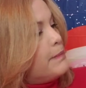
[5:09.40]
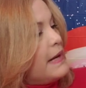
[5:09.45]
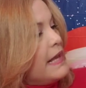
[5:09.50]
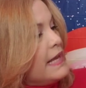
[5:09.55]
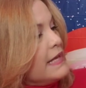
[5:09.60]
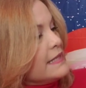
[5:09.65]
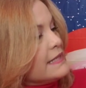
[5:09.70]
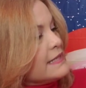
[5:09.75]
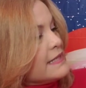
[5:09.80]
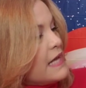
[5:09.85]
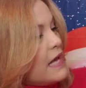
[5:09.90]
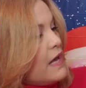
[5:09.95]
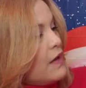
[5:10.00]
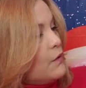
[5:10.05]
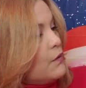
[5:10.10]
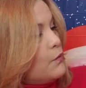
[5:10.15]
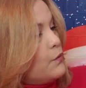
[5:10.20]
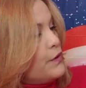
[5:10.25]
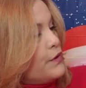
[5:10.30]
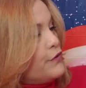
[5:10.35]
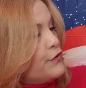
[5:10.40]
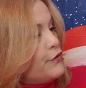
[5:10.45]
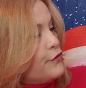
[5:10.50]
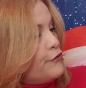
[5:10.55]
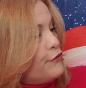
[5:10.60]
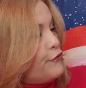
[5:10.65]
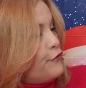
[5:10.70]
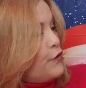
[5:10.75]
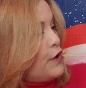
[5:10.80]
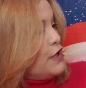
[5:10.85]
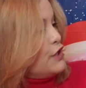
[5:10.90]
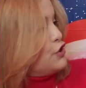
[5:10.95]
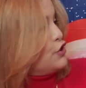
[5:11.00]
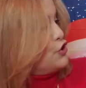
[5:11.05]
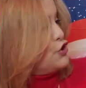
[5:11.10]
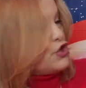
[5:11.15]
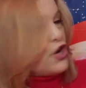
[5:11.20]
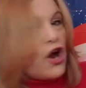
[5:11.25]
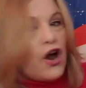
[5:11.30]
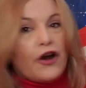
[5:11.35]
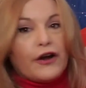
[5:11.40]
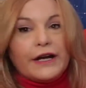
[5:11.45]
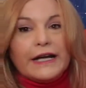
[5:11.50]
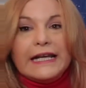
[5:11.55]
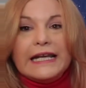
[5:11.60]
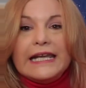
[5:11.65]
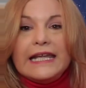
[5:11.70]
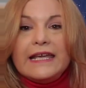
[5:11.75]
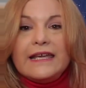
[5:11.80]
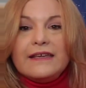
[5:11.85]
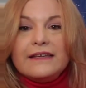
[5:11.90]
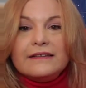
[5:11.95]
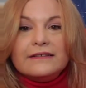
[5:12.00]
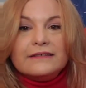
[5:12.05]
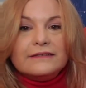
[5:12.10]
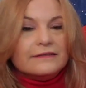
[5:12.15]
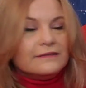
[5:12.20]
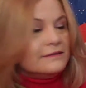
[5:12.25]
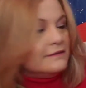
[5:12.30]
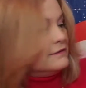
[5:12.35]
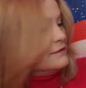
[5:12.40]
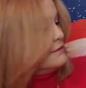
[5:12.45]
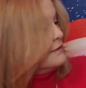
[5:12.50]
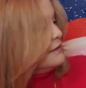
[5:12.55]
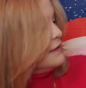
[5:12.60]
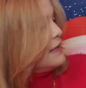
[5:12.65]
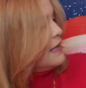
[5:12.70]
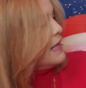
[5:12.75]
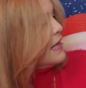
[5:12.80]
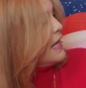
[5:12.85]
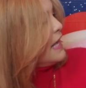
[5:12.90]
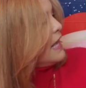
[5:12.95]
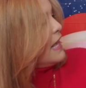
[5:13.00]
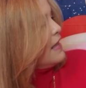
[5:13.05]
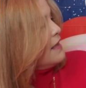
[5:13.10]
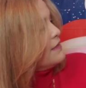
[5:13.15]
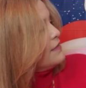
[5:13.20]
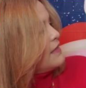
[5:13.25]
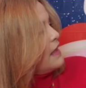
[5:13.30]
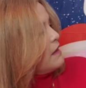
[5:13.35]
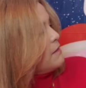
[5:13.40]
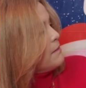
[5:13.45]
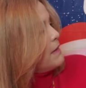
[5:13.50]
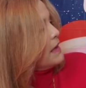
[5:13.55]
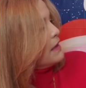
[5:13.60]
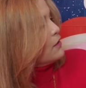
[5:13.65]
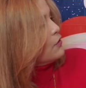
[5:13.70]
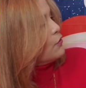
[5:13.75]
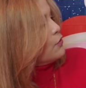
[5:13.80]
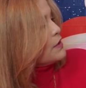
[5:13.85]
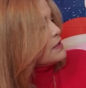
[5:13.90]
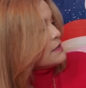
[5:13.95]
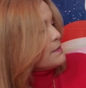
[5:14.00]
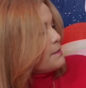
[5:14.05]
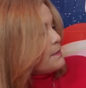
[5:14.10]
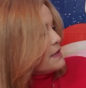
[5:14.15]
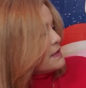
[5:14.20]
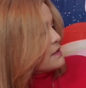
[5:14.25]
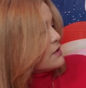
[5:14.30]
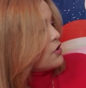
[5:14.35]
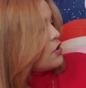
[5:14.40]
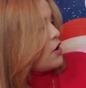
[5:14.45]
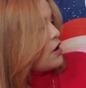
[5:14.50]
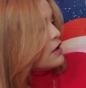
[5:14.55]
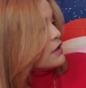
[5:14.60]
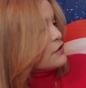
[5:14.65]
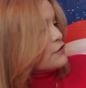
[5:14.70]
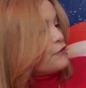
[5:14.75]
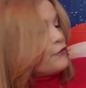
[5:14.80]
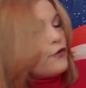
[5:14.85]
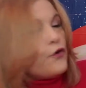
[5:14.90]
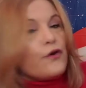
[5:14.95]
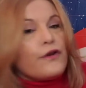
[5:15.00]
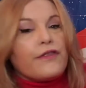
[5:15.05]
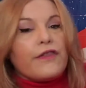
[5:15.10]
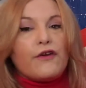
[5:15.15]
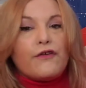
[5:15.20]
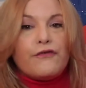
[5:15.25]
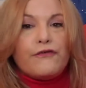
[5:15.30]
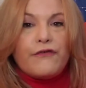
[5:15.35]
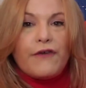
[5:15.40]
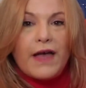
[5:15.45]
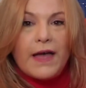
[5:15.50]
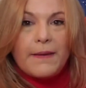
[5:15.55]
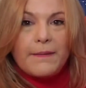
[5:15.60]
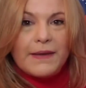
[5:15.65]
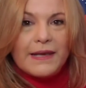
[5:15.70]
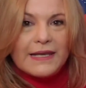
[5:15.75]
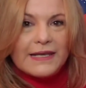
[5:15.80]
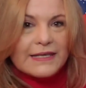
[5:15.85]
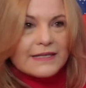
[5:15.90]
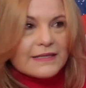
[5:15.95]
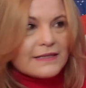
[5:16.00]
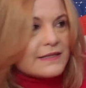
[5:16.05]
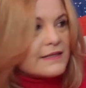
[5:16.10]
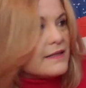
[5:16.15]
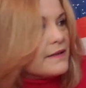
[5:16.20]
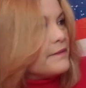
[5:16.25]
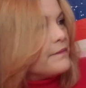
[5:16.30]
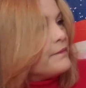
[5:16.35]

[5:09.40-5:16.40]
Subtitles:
play tag with their friend Charlie. They make Christmas cards for their families.